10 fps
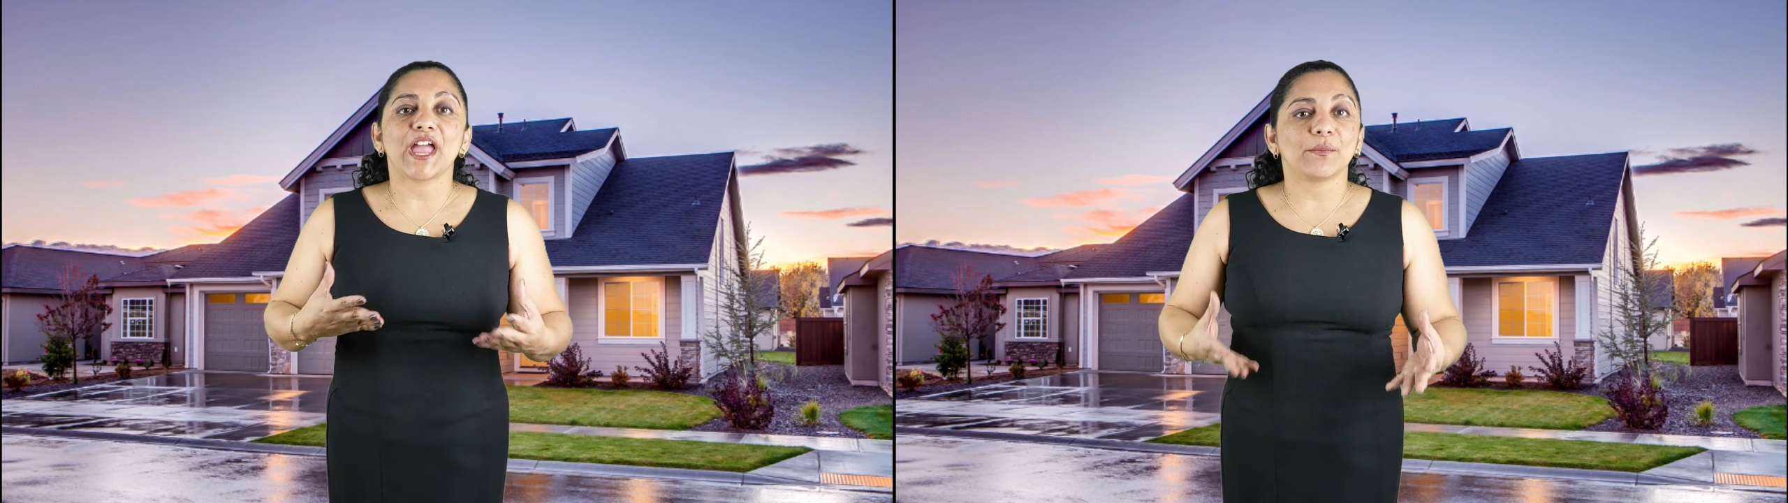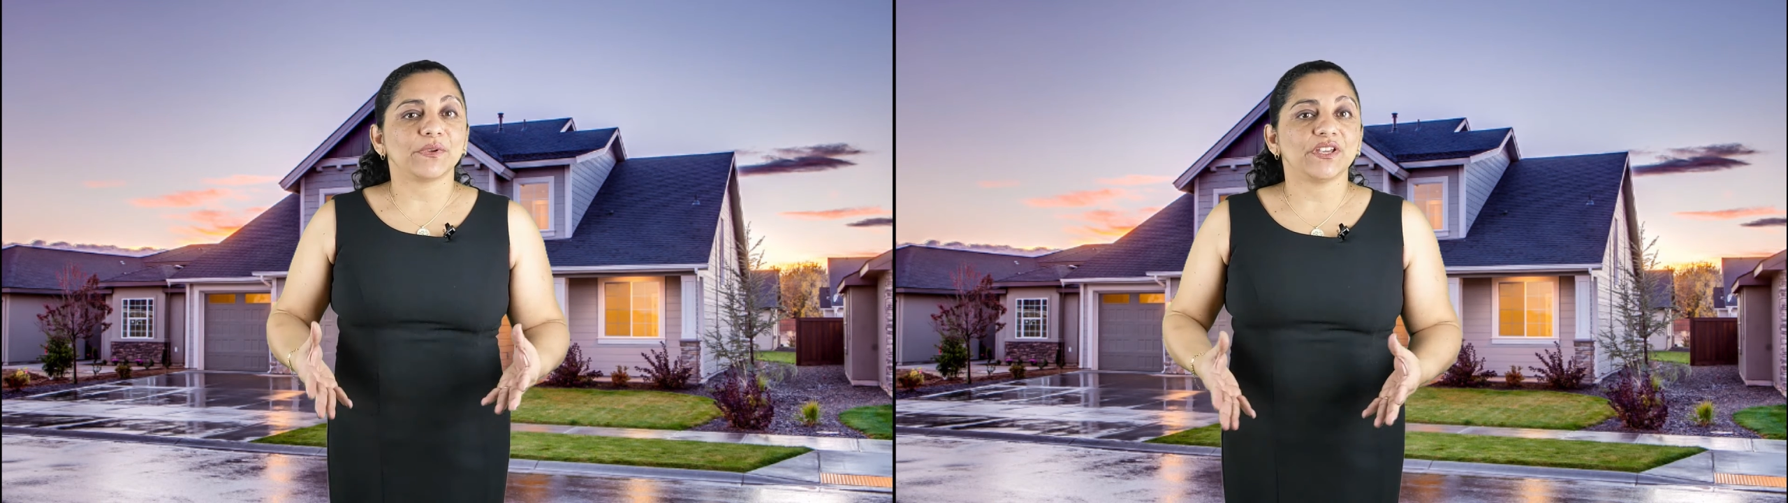
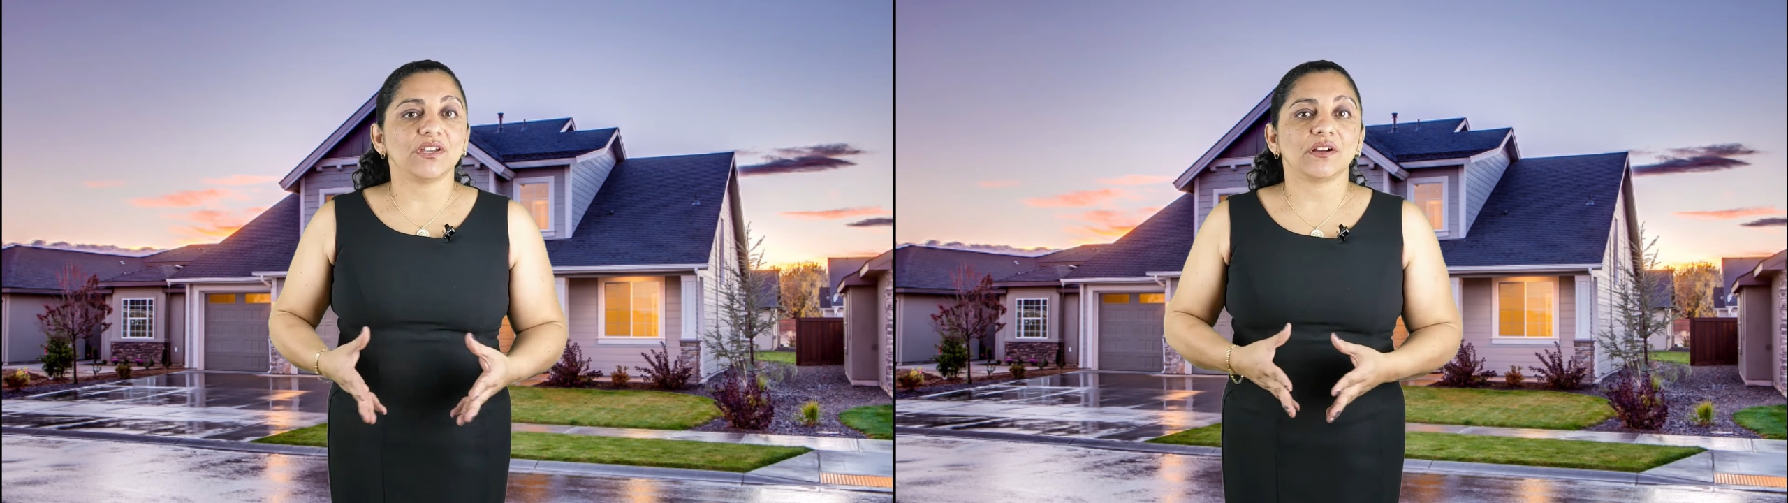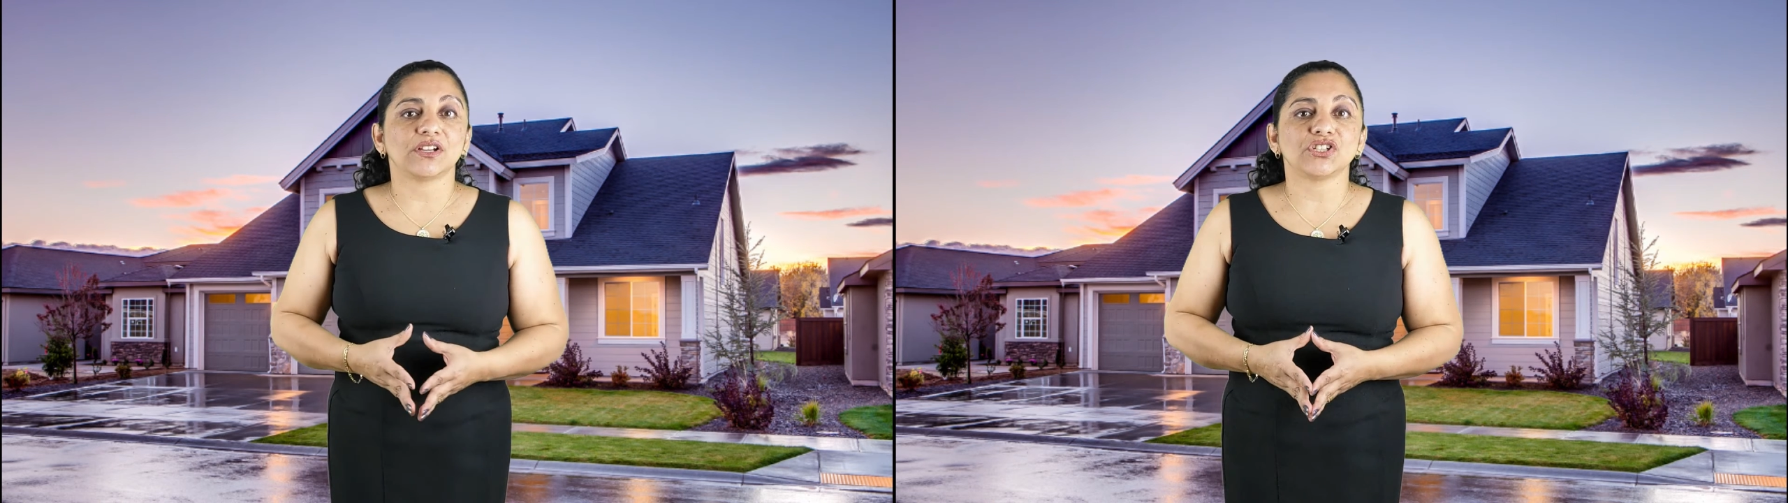I am
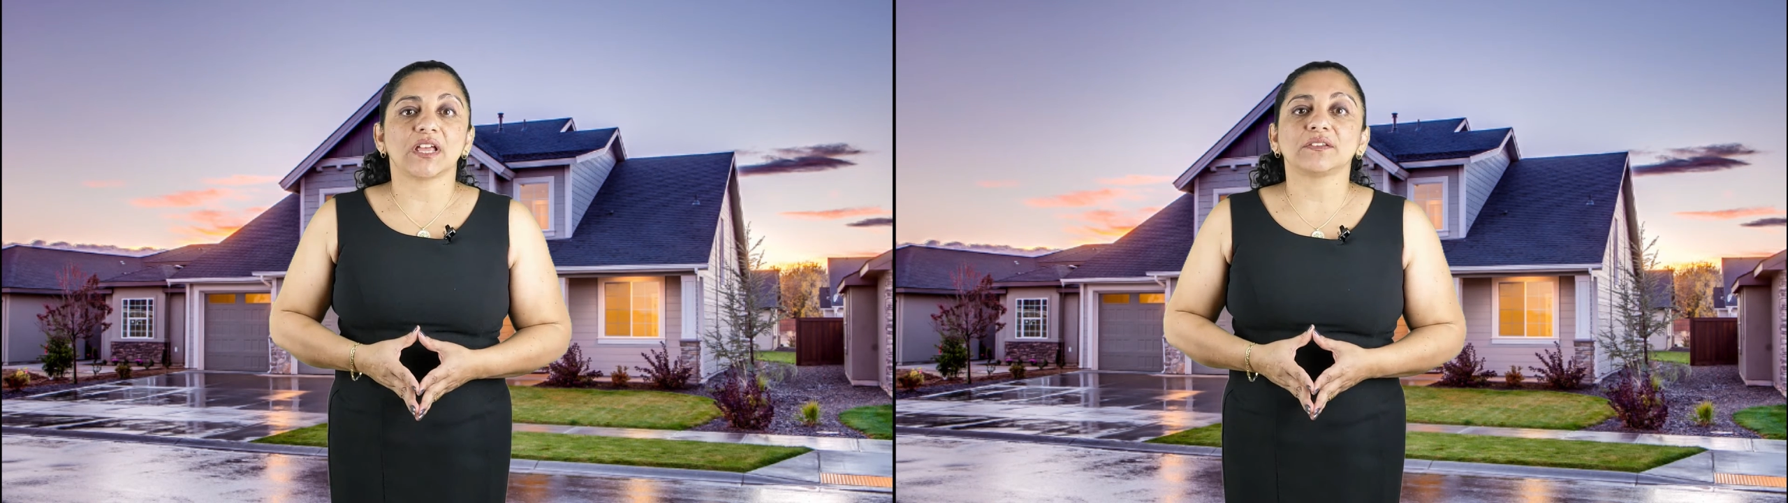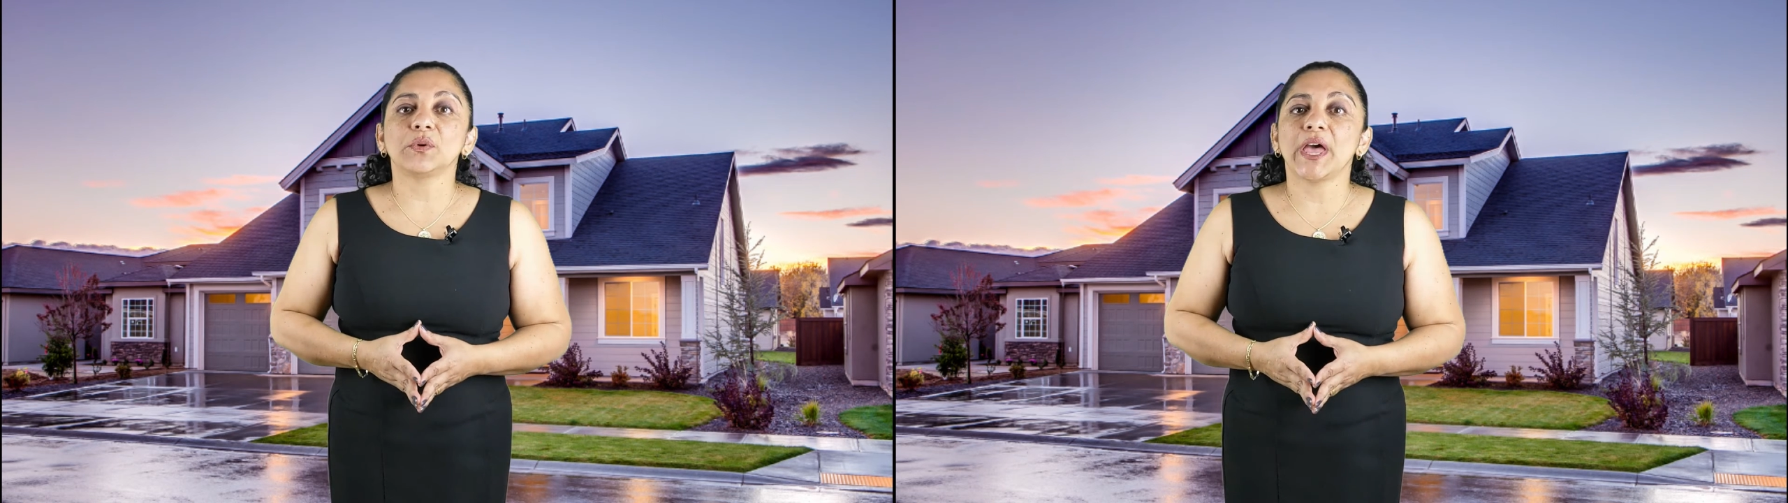here
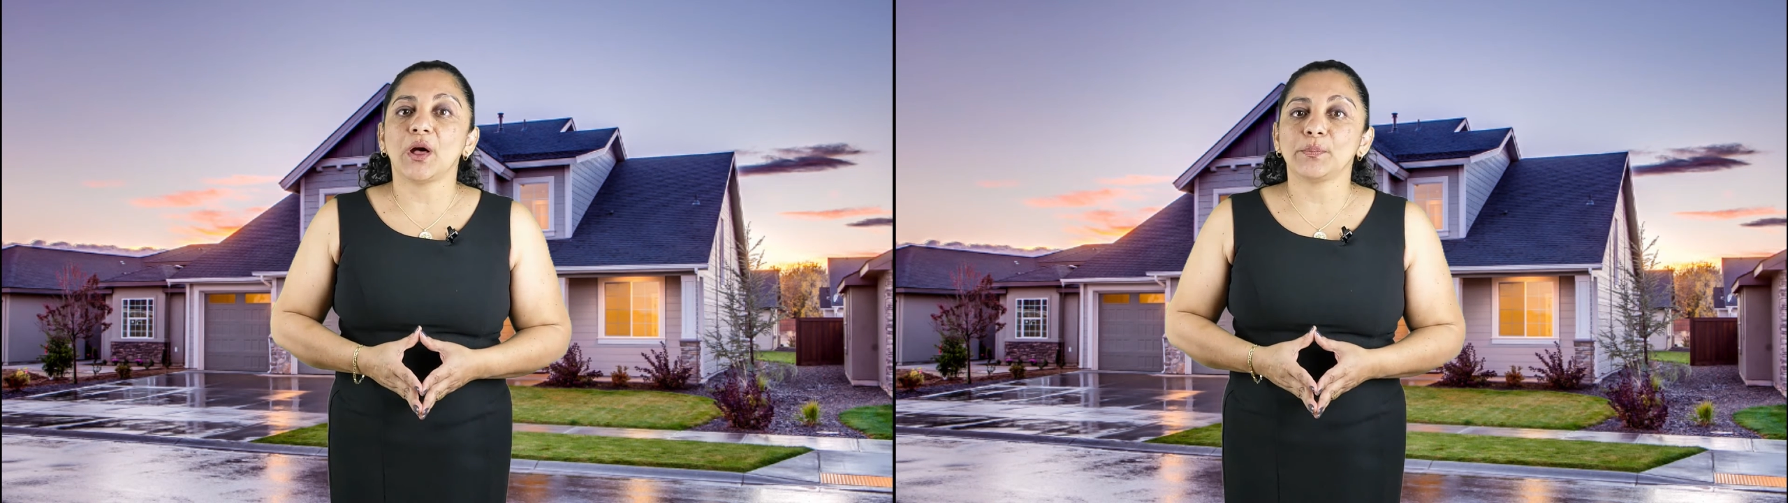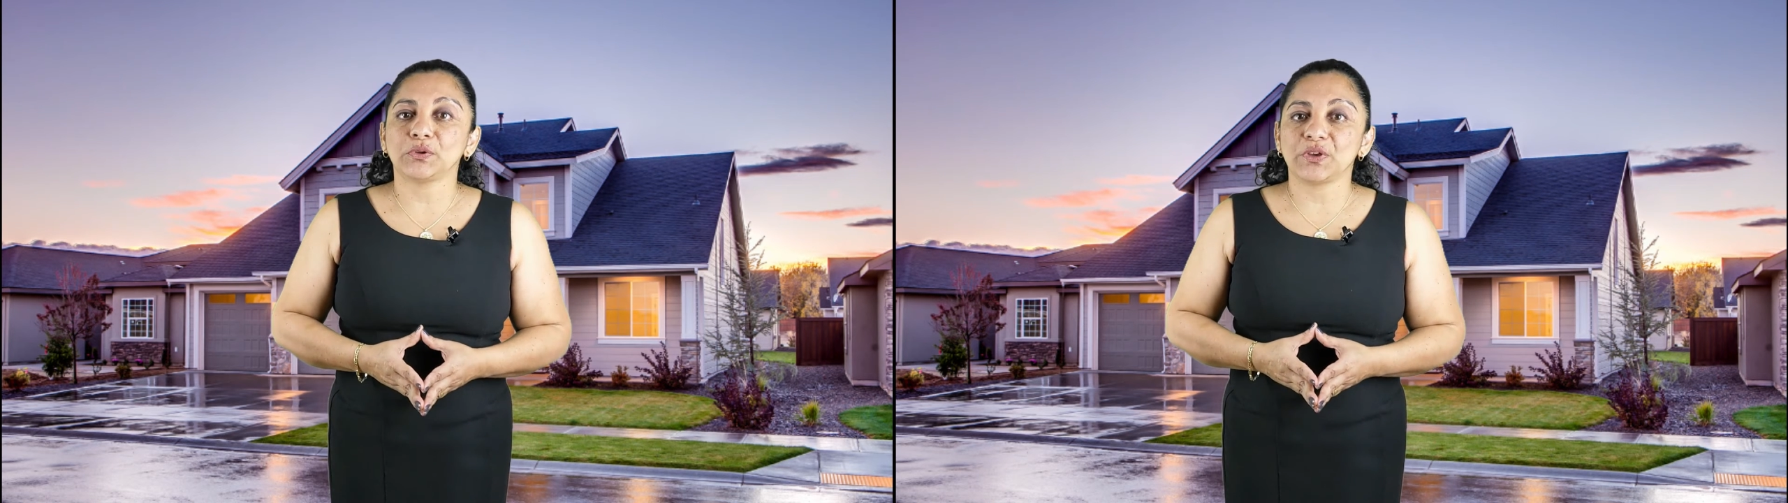just to
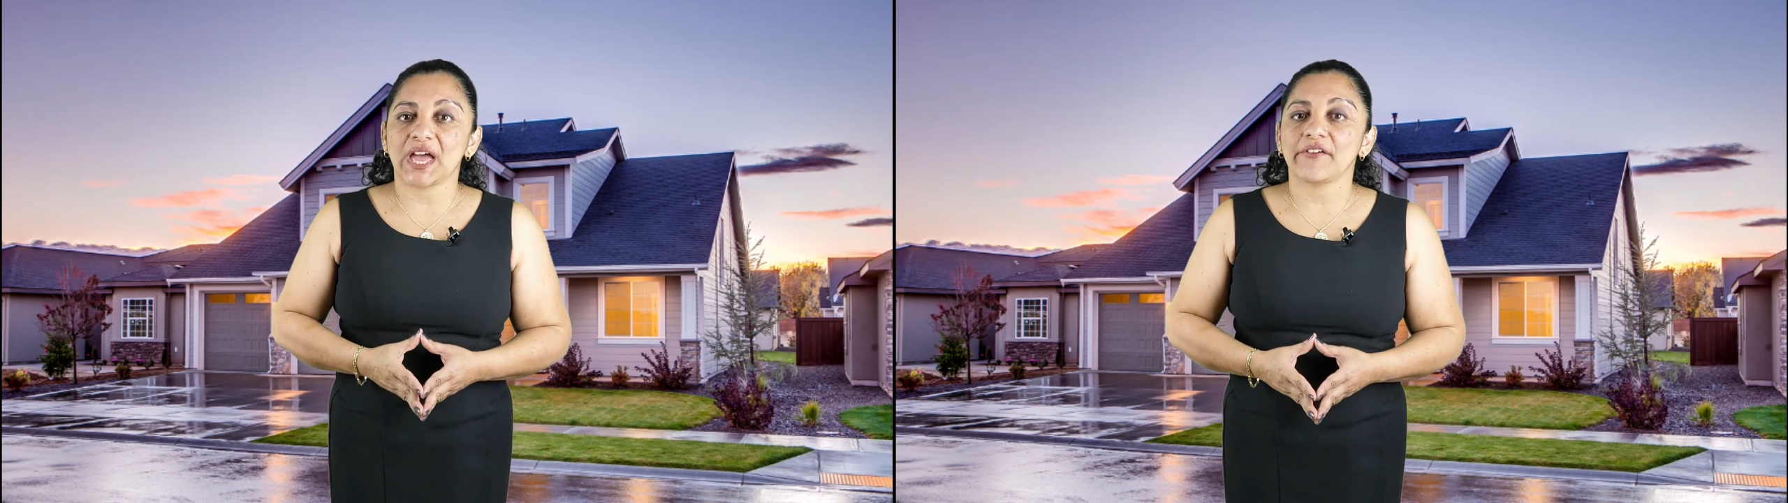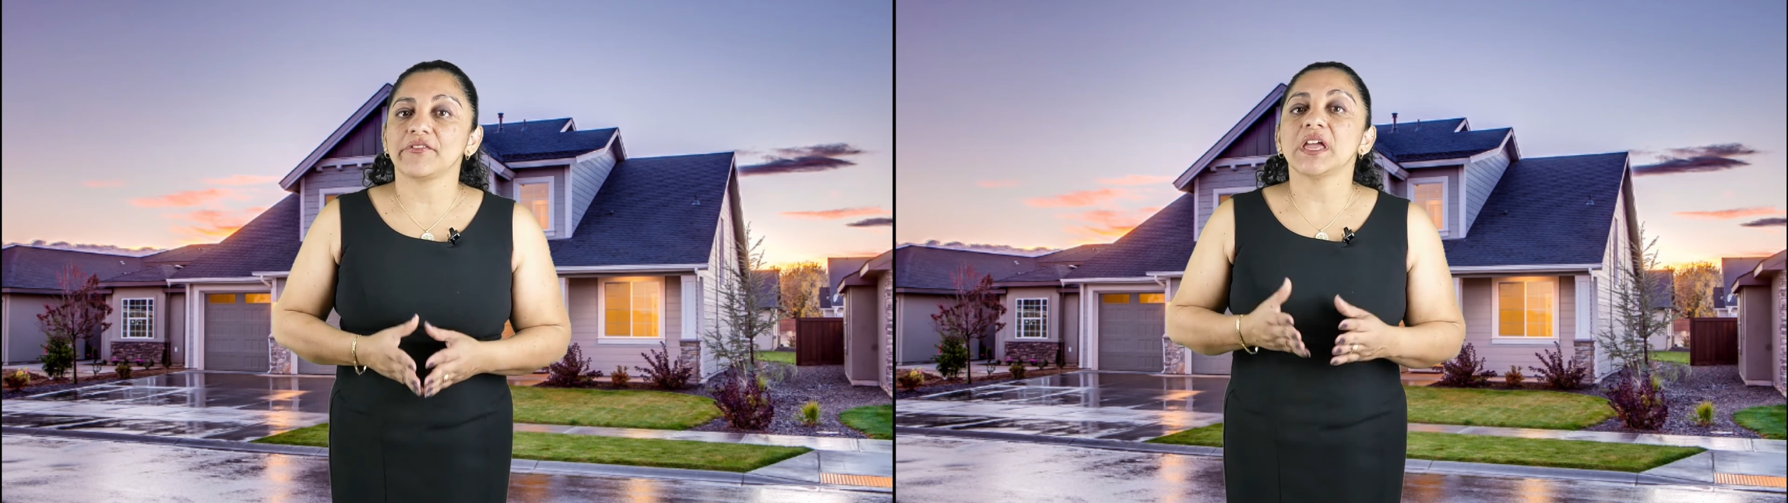help you to
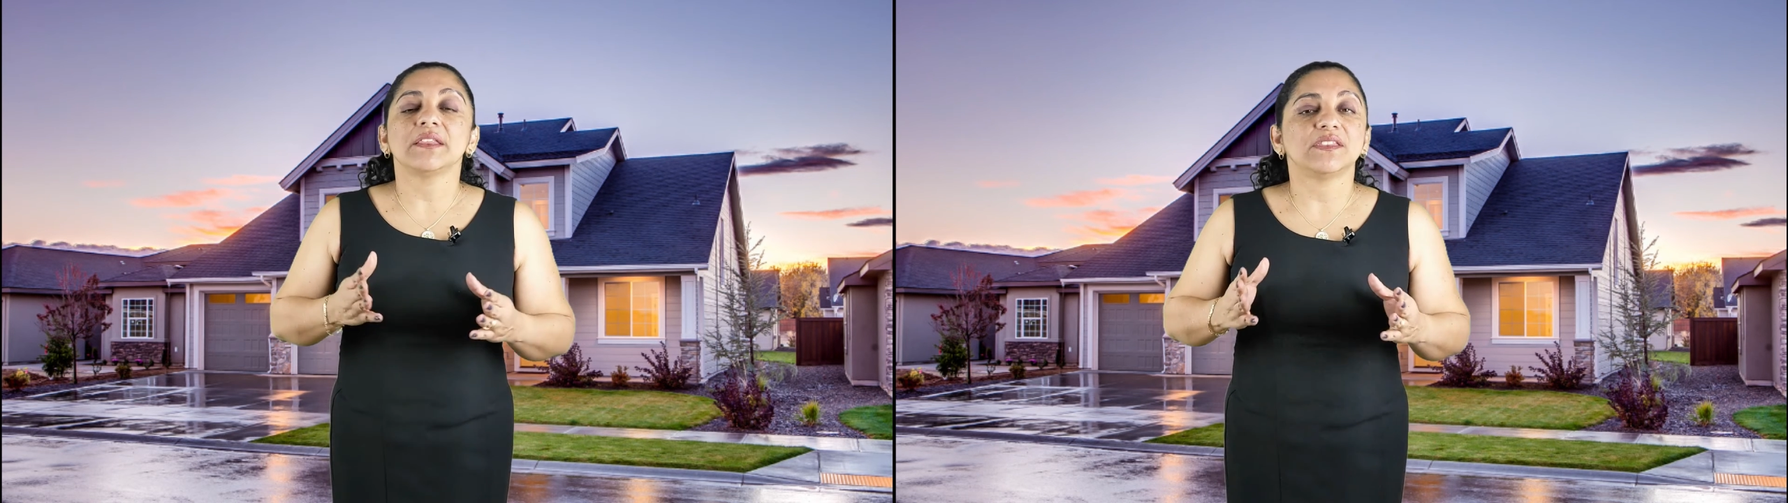have